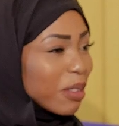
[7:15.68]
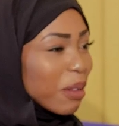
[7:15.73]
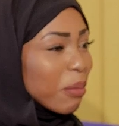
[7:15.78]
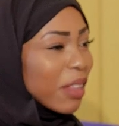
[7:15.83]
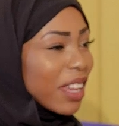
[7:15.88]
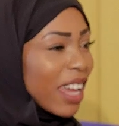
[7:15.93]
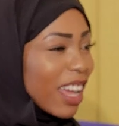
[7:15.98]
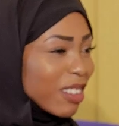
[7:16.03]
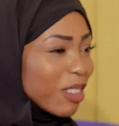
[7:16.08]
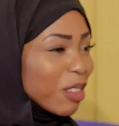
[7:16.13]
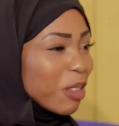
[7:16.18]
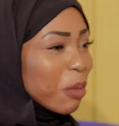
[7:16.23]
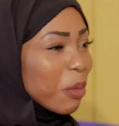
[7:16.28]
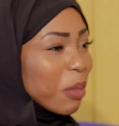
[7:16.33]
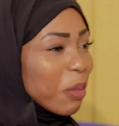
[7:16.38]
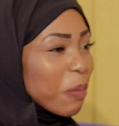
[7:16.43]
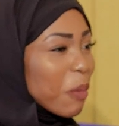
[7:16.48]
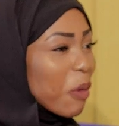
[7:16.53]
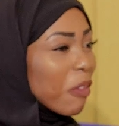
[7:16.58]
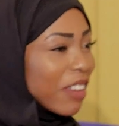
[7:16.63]
something has to do
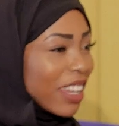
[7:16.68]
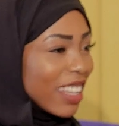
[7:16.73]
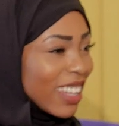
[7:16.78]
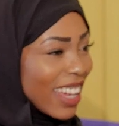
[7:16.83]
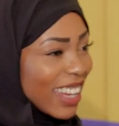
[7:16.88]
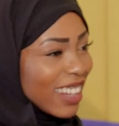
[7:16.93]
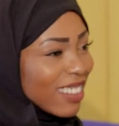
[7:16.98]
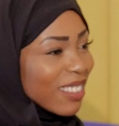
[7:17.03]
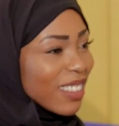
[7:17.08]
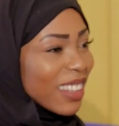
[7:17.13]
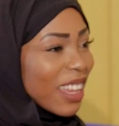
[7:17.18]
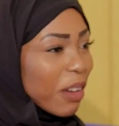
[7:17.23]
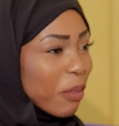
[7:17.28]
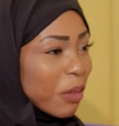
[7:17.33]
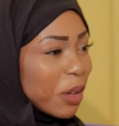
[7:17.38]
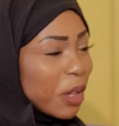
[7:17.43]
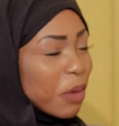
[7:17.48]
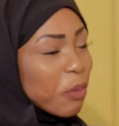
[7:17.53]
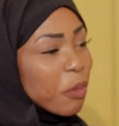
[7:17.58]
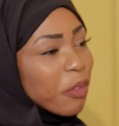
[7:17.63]
with moving legs.
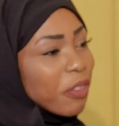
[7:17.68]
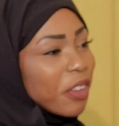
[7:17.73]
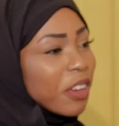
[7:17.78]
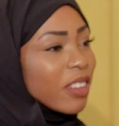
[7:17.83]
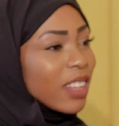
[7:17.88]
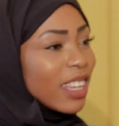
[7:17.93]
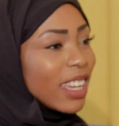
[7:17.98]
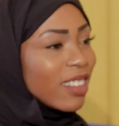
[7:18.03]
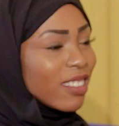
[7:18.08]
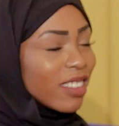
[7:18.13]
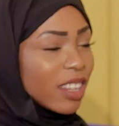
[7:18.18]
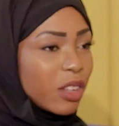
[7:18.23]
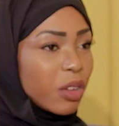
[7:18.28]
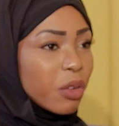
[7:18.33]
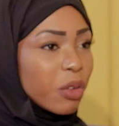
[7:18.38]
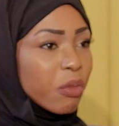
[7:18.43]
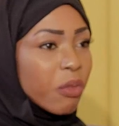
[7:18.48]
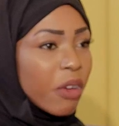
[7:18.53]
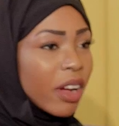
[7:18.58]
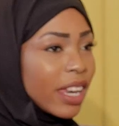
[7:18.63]
Like when you move your legs and
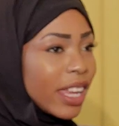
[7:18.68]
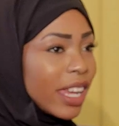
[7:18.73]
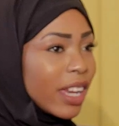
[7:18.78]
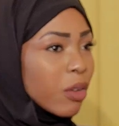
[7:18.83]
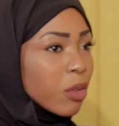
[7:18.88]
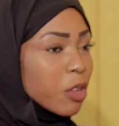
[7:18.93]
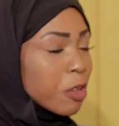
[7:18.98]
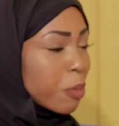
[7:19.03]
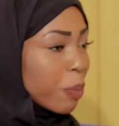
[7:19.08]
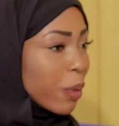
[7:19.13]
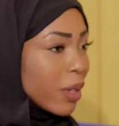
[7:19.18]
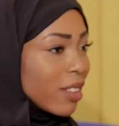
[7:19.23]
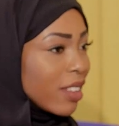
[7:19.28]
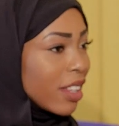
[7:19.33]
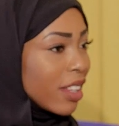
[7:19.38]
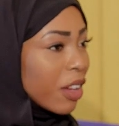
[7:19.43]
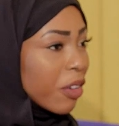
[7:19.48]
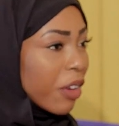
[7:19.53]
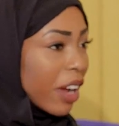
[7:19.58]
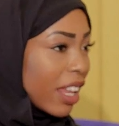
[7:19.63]
you're running or
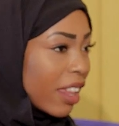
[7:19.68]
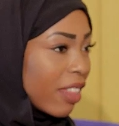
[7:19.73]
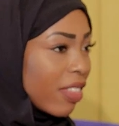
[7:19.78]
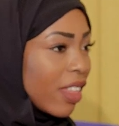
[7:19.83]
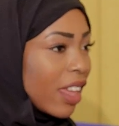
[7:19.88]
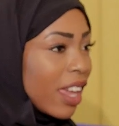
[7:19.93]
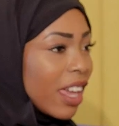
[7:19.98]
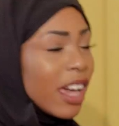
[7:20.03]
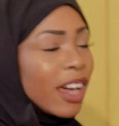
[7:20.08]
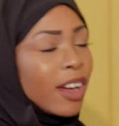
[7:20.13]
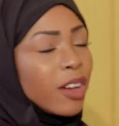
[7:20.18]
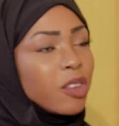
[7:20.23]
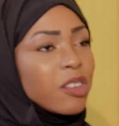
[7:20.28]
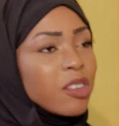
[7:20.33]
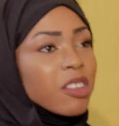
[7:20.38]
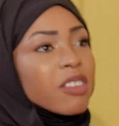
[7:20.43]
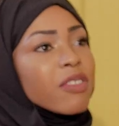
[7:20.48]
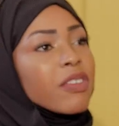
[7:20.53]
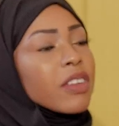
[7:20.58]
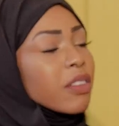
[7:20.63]
sprinting or anything, you
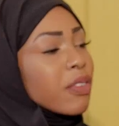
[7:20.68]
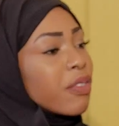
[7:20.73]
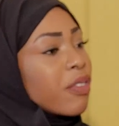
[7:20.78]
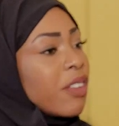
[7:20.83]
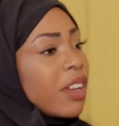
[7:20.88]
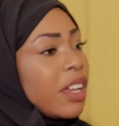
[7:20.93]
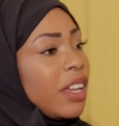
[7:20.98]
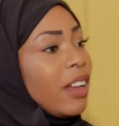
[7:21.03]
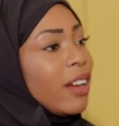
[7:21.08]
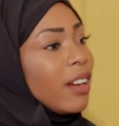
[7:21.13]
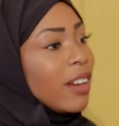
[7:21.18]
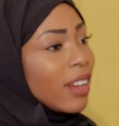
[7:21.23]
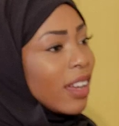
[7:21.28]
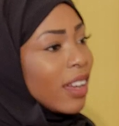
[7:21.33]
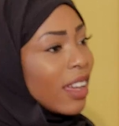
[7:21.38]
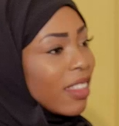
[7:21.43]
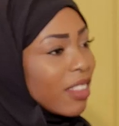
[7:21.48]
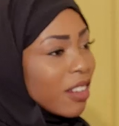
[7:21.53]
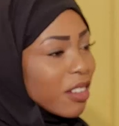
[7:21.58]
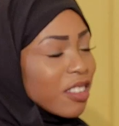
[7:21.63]
just feel free.
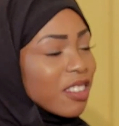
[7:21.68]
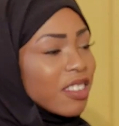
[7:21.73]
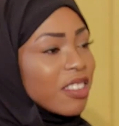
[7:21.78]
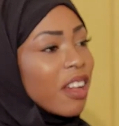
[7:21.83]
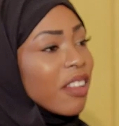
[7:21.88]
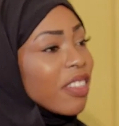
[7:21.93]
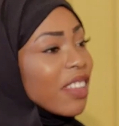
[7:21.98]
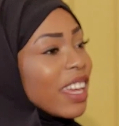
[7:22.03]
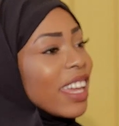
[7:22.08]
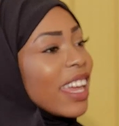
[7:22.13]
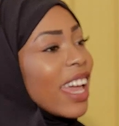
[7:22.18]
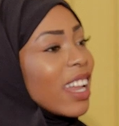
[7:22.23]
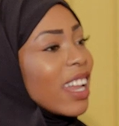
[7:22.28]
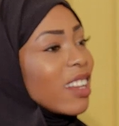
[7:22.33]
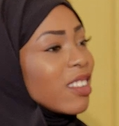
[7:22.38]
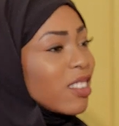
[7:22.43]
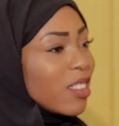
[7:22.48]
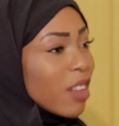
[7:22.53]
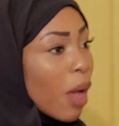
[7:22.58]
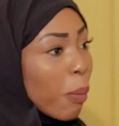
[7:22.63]
And there's nothing
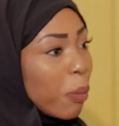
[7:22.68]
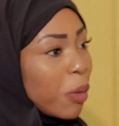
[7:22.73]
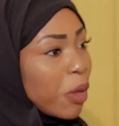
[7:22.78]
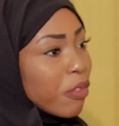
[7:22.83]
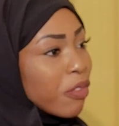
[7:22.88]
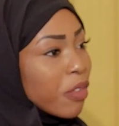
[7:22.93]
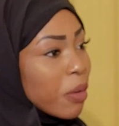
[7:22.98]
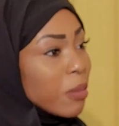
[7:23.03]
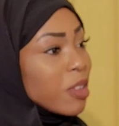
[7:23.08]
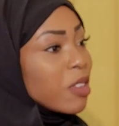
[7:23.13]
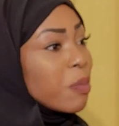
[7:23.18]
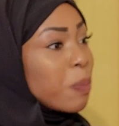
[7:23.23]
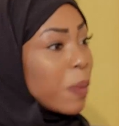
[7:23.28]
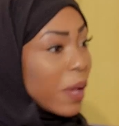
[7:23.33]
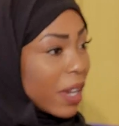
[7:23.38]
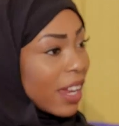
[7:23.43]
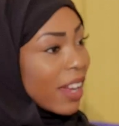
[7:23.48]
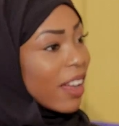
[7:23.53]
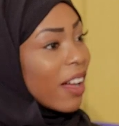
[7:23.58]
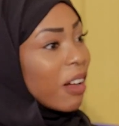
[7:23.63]
can stop you from
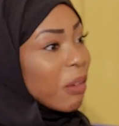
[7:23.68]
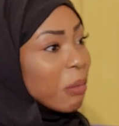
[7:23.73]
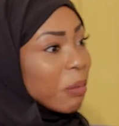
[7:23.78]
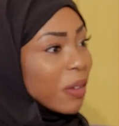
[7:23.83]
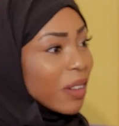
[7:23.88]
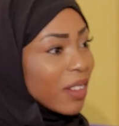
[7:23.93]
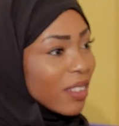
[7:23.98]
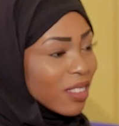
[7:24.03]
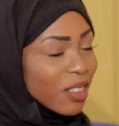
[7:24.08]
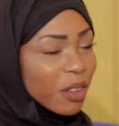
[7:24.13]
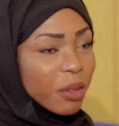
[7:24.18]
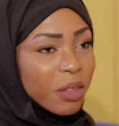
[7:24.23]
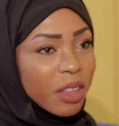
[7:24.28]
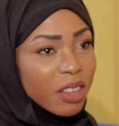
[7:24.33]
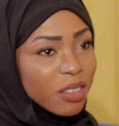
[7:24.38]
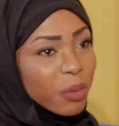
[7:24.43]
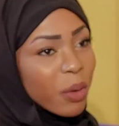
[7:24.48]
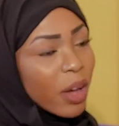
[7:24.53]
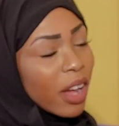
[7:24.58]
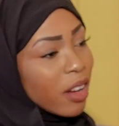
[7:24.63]
speeding up. So
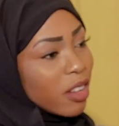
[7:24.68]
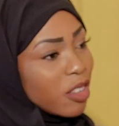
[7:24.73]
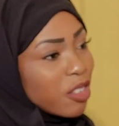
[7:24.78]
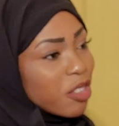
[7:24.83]
that's why I